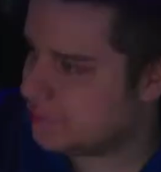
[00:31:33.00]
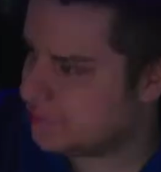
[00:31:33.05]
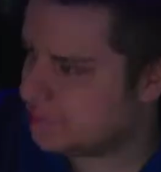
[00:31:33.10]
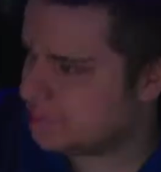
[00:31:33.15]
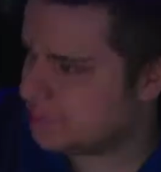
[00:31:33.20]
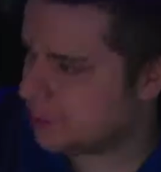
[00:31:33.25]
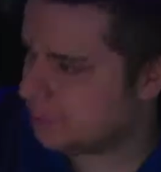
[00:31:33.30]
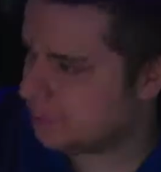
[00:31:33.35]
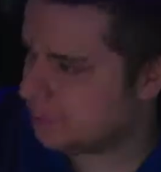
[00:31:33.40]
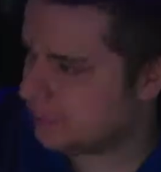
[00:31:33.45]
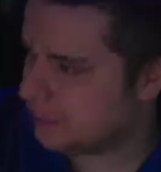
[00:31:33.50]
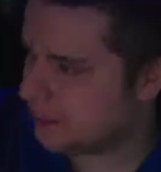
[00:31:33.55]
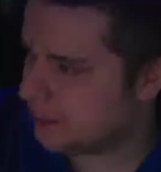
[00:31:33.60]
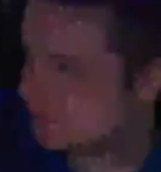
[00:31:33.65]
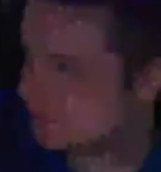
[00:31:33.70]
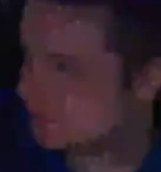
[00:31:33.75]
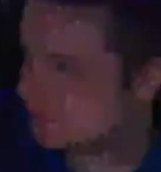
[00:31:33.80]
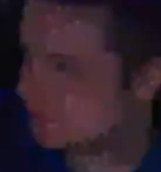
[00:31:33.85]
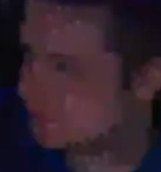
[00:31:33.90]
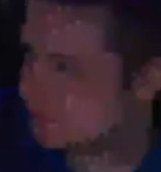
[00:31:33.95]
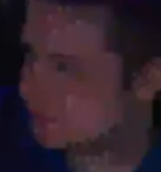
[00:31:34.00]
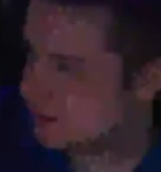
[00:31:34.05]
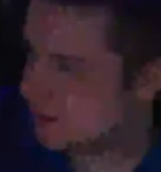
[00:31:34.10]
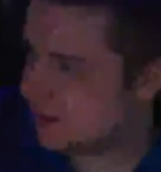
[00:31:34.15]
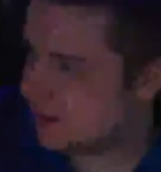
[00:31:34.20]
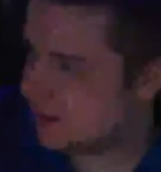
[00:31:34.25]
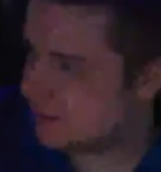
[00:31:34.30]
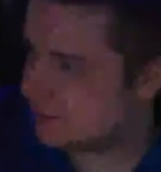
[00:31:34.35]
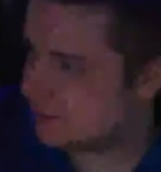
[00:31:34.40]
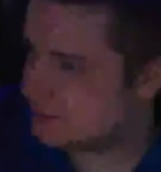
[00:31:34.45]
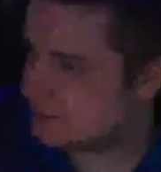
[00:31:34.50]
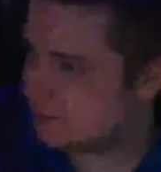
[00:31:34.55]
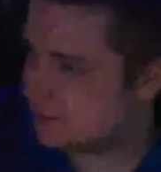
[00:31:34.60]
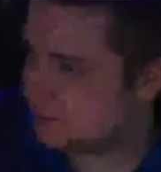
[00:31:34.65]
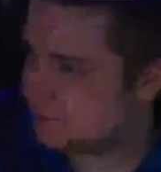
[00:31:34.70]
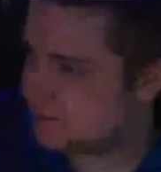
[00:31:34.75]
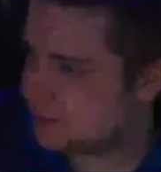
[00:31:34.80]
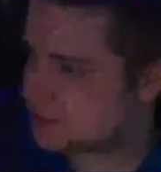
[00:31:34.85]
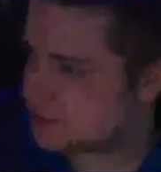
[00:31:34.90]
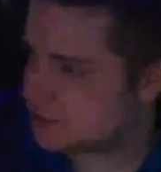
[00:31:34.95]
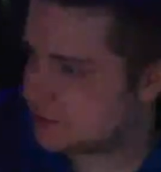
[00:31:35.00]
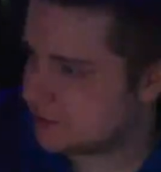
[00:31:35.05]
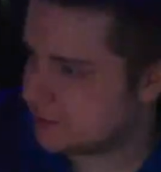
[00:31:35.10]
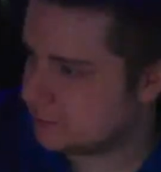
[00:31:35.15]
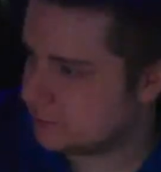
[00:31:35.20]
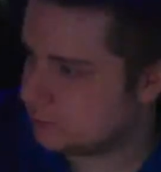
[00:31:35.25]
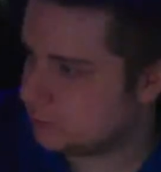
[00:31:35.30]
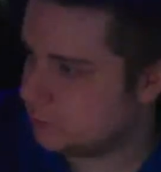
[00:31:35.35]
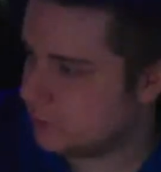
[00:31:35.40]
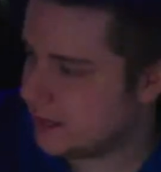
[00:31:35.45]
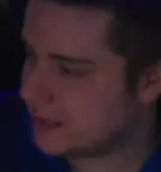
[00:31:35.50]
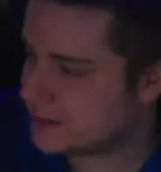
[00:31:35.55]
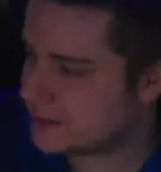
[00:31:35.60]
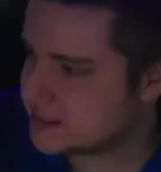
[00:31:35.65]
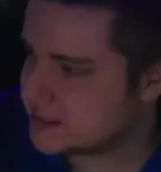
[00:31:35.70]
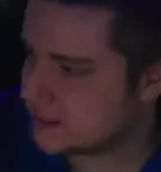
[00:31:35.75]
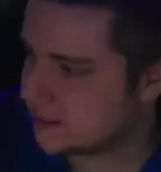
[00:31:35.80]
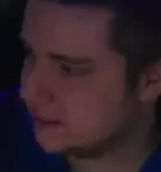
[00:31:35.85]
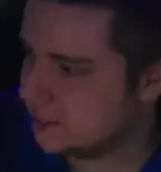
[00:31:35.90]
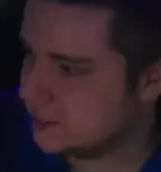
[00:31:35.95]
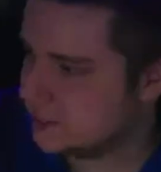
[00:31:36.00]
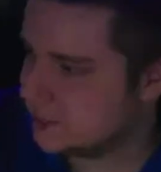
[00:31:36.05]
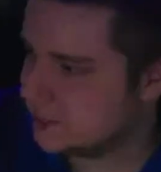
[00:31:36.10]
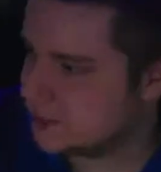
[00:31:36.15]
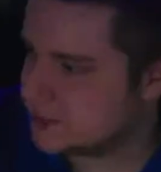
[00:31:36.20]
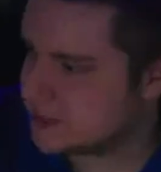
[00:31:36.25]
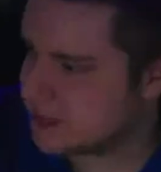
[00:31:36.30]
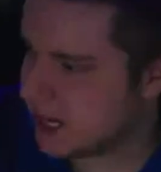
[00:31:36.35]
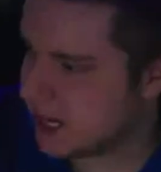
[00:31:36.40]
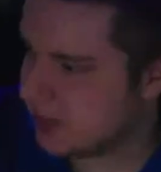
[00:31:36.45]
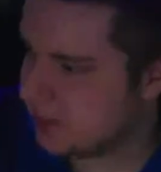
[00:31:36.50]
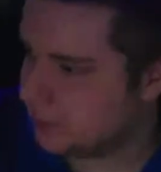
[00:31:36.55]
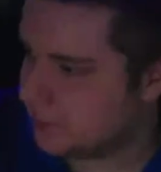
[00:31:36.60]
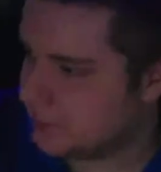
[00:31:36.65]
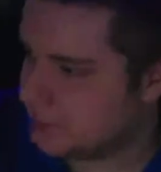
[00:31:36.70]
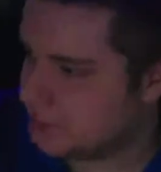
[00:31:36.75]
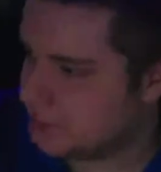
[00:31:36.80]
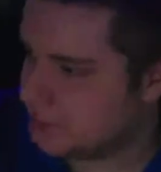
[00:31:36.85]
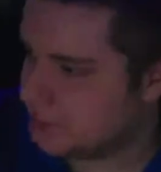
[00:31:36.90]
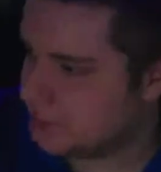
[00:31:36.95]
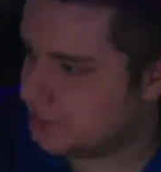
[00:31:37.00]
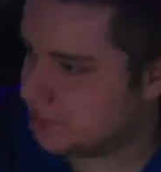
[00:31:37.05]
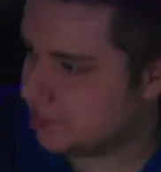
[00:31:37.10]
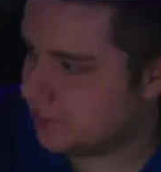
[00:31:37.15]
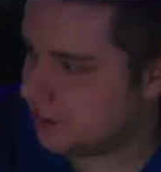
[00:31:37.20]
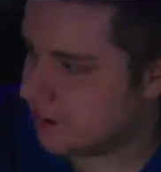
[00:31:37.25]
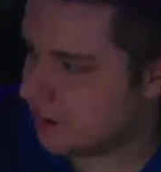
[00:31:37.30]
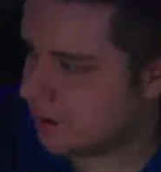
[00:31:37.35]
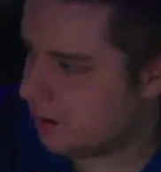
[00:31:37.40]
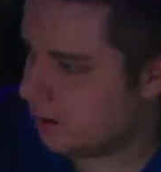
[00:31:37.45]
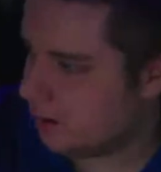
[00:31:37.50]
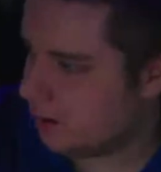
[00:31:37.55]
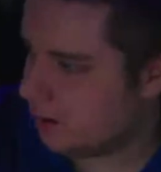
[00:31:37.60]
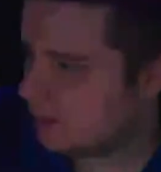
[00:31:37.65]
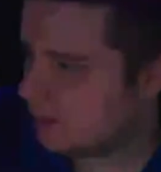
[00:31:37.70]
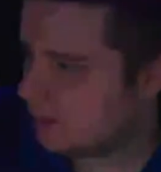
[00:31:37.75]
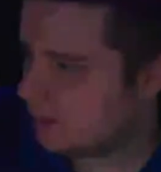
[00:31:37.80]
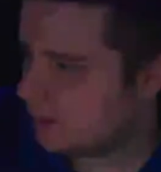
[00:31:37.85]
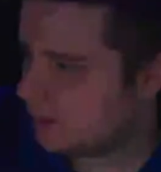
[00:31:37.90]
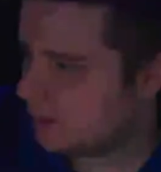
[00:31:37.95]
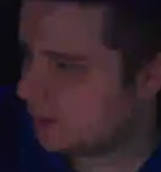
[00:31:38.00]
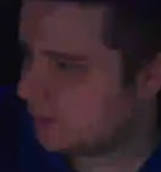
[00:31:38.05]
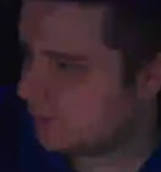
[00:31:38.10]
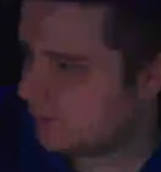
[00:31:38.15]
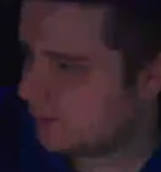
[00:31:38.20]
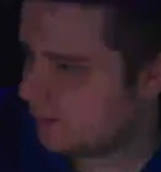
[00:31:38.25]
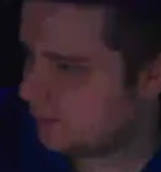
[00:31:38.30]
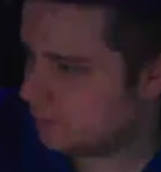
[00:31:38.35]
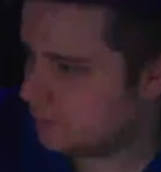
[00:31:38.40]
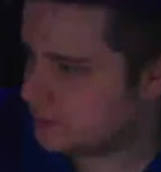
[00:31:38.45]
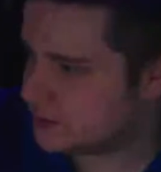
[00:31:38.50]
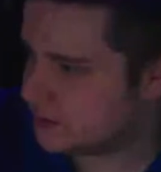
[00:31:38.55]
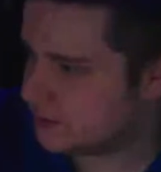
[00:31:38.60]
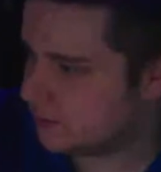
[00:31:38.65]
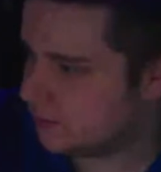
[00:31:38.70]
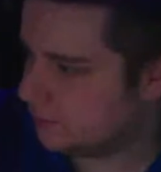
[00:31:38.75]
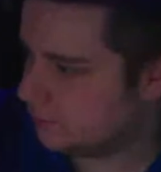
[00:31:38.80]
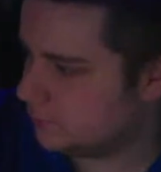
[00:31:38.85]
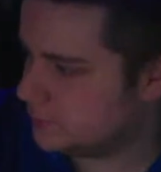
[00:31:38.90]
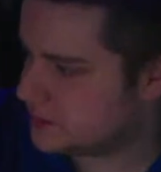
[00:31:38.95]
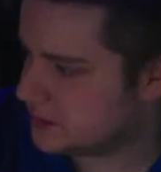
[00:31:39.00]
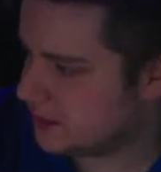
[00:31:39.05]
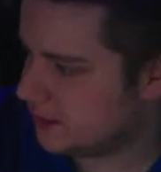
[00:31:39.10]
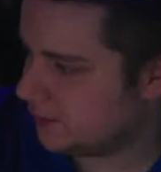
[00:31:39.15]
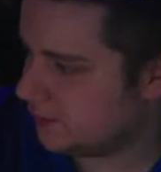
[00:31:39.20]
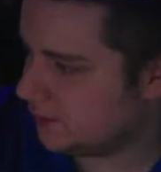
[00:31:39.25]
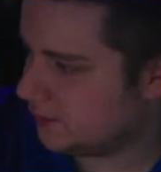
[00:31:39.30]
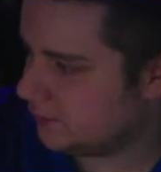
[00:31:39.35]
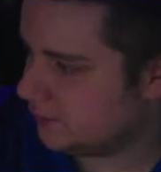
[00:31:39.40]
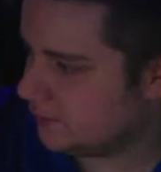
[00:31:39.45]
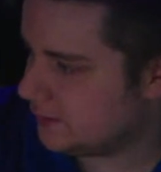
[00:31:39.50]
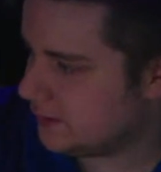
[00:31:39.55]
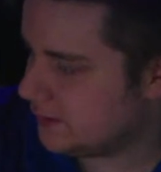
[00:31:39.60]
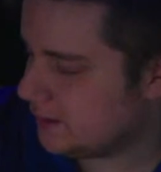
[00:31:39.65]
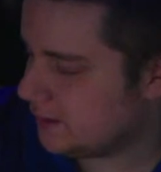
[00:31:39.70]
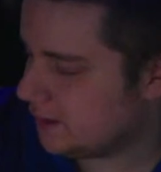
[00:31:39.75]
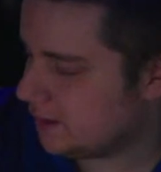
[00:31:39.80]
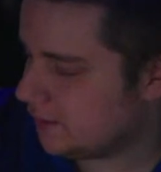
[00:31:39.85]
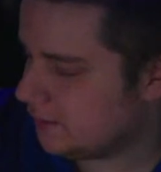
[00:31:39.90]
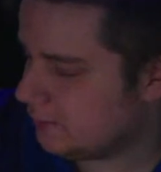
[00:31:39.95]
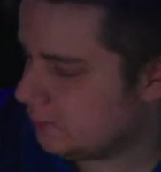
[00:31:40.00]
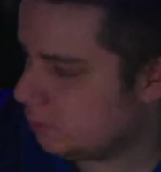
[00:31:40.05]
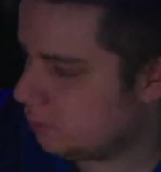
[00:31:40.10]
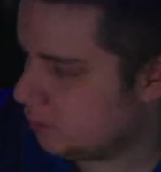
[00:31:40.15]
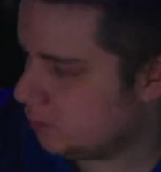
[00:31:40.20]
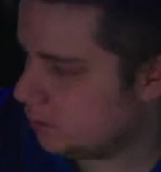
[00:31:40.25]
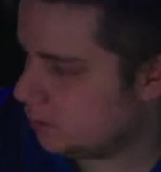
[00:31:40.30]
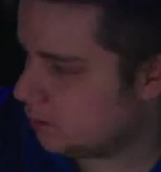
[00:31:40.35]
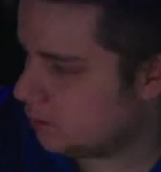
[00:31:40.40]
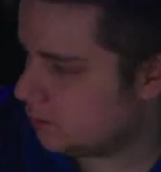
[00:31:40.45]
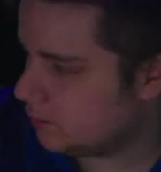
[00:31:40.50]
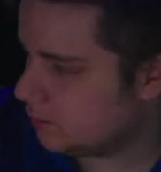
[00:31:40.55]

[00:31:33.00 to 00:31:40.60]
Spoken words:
Palm Bay. We got some convection to the west, a little bit to the southwest here as well. And once again, the more